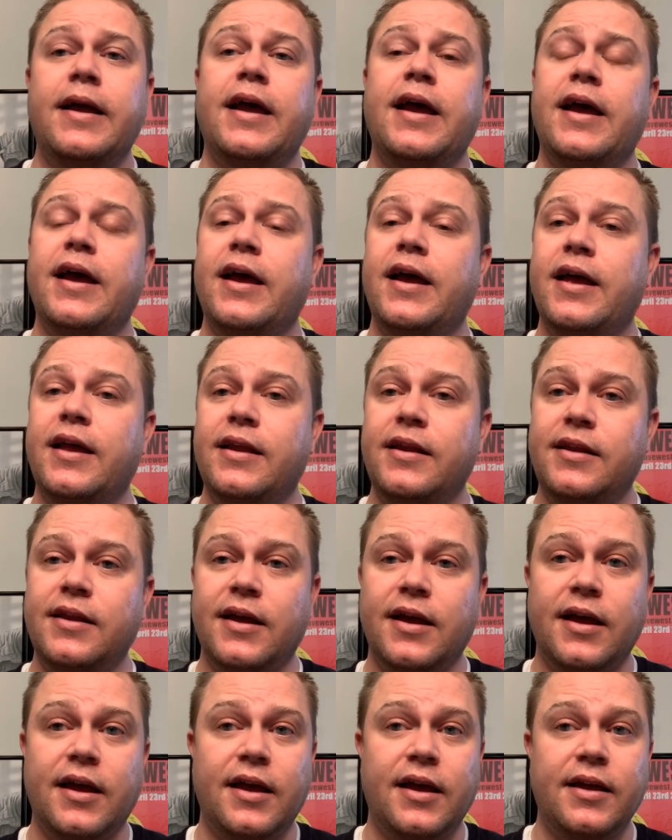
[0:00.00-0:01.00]
and
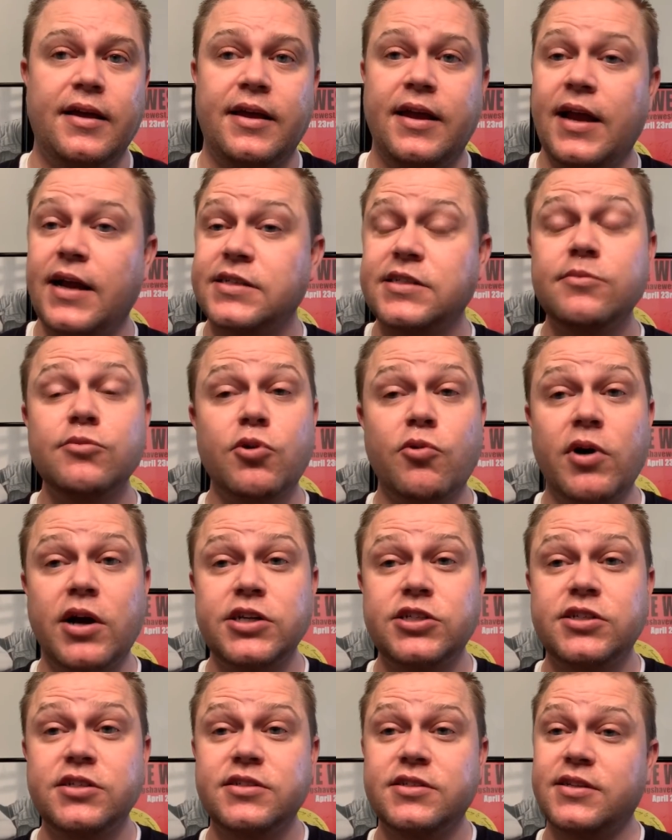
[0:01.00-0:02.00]
he has some
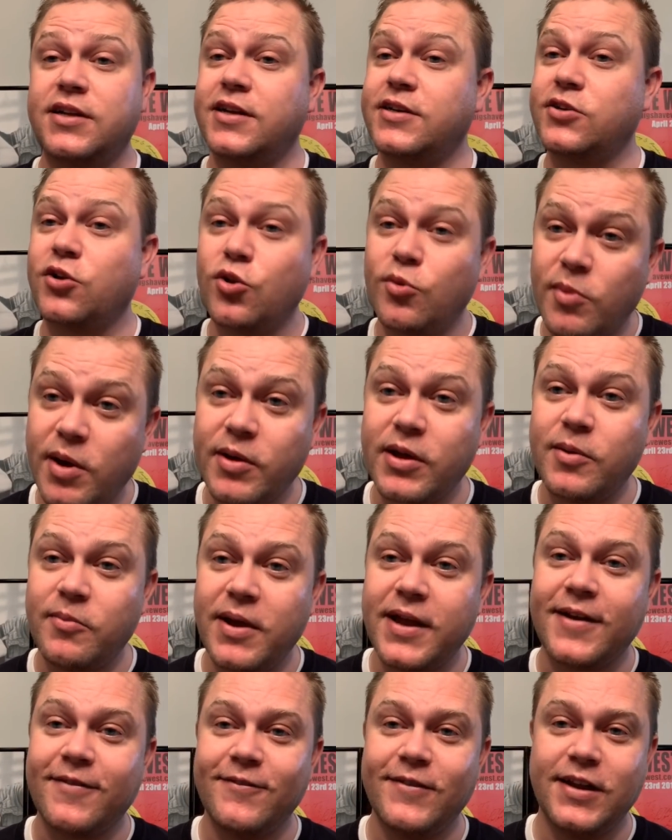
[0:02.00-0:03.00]
questions, and I told him I'm going to
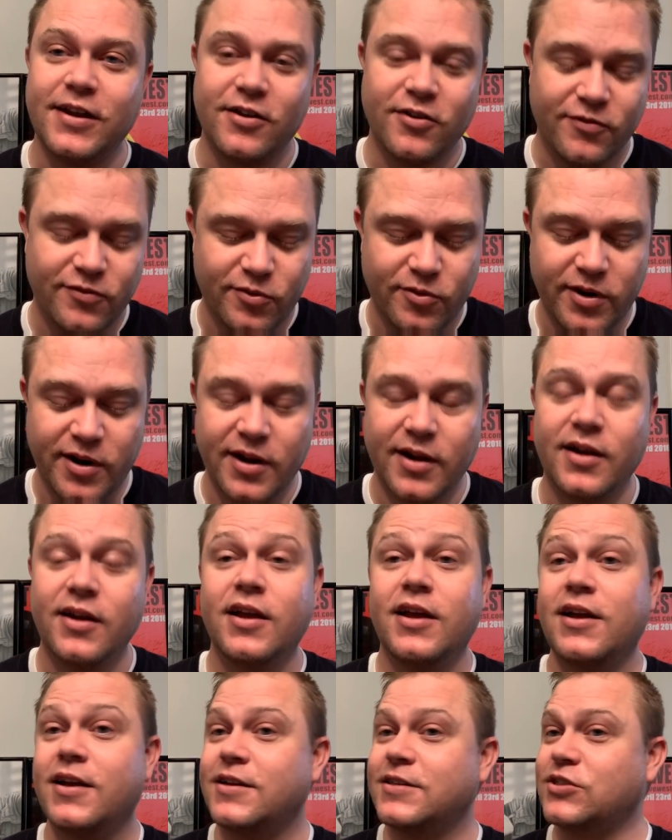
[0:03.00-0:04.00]
make a video for you.
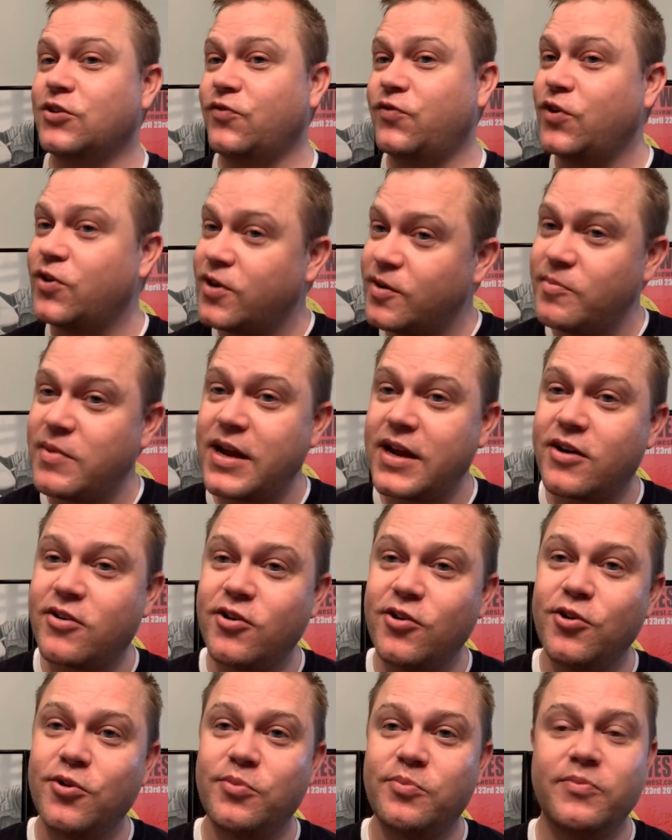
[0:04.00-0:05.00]
So if you're in my
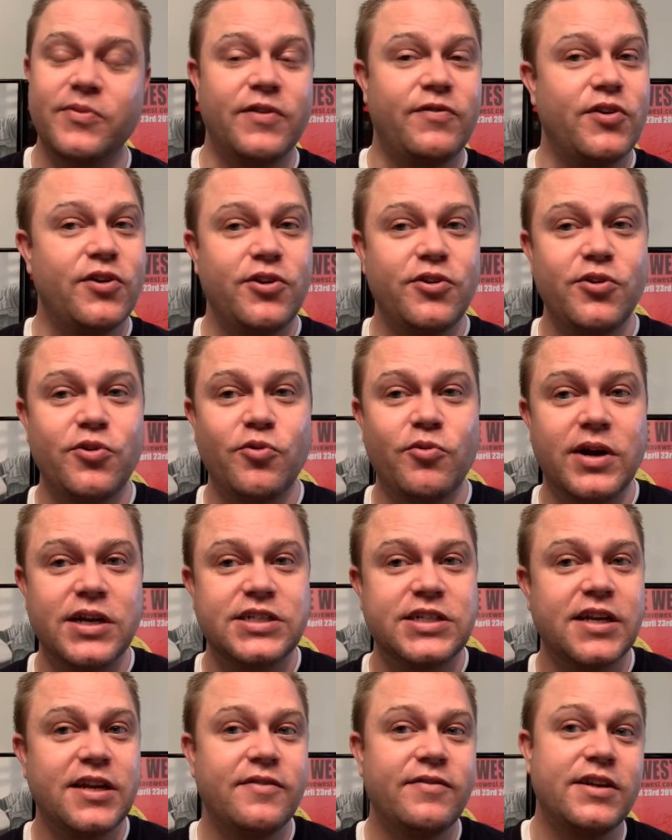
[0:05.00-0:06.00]
group, if you're new to wet
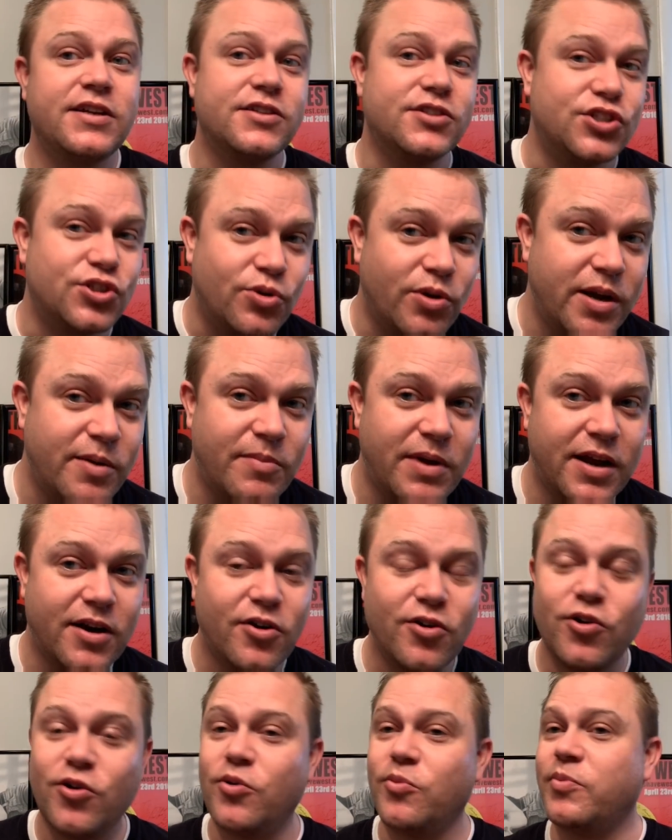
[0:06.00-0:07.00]
shaving, join my
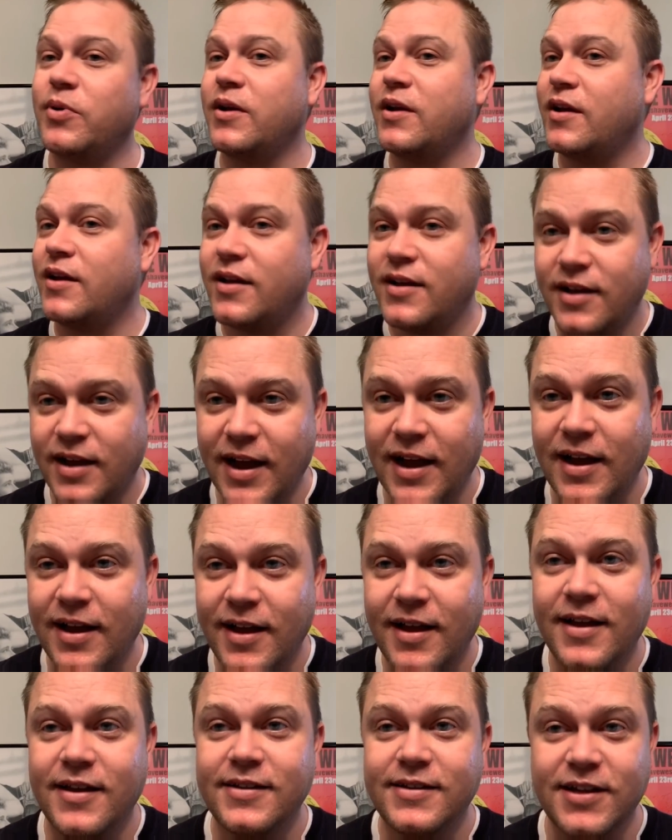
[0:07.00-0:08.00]
group.
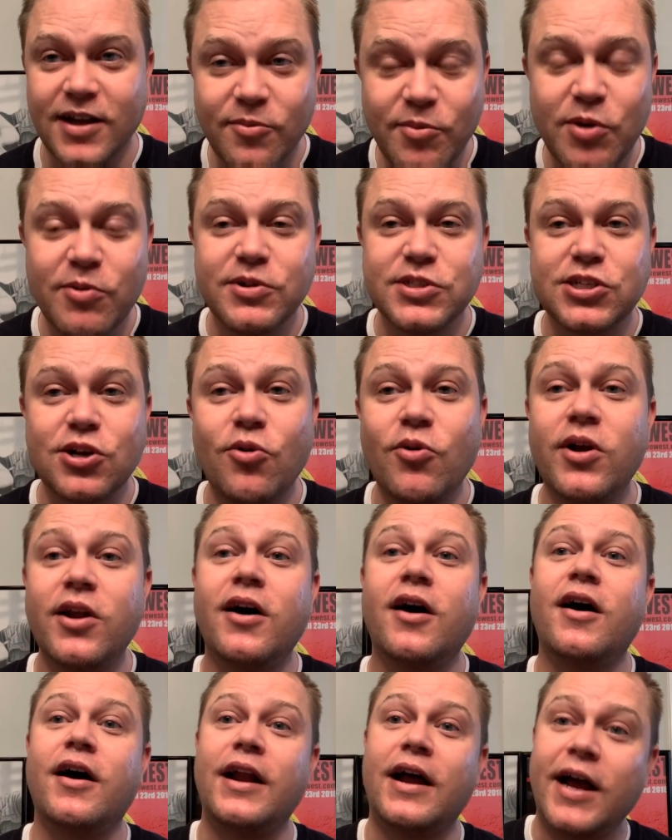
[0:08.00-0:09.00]
Tell me what's going
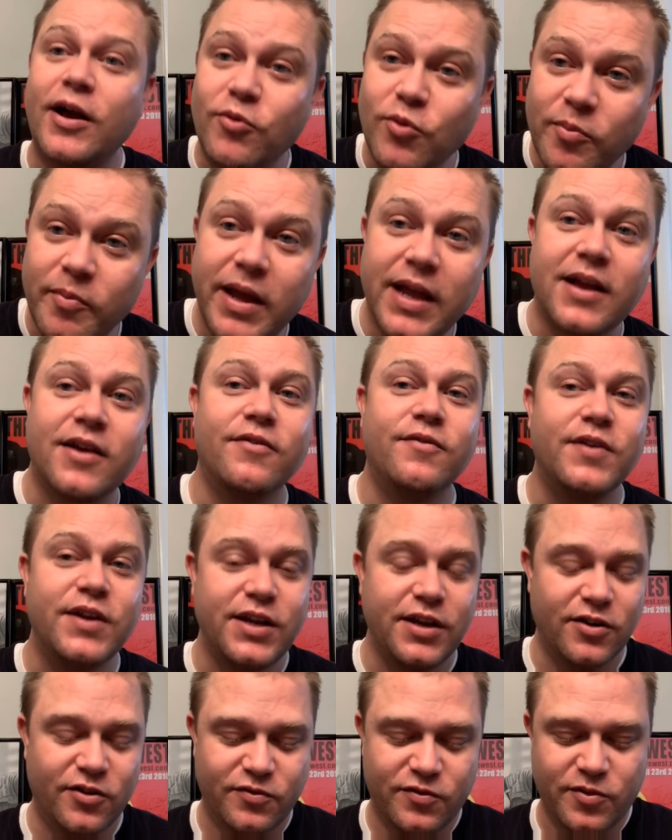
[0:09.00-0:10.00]
on. I will make a
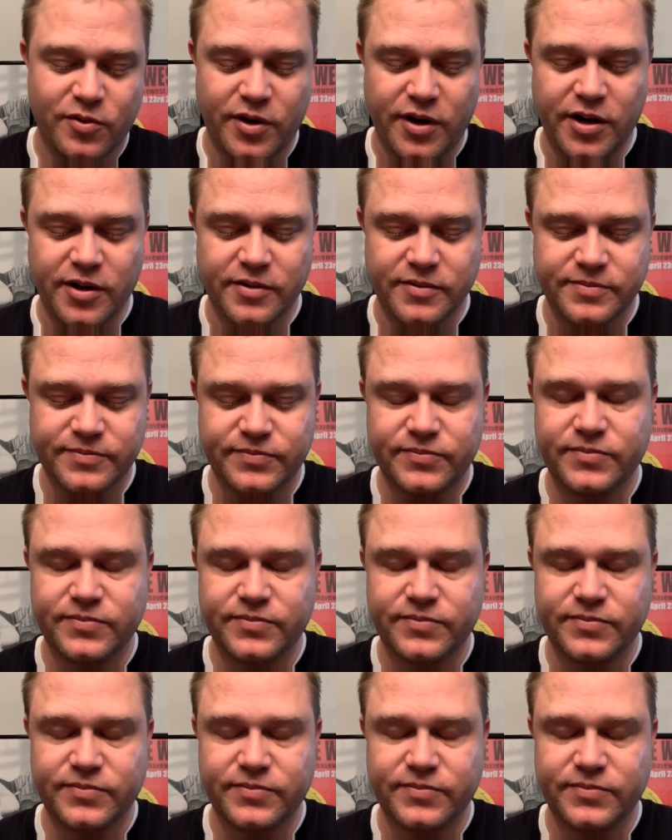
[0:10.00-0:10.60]
video for you.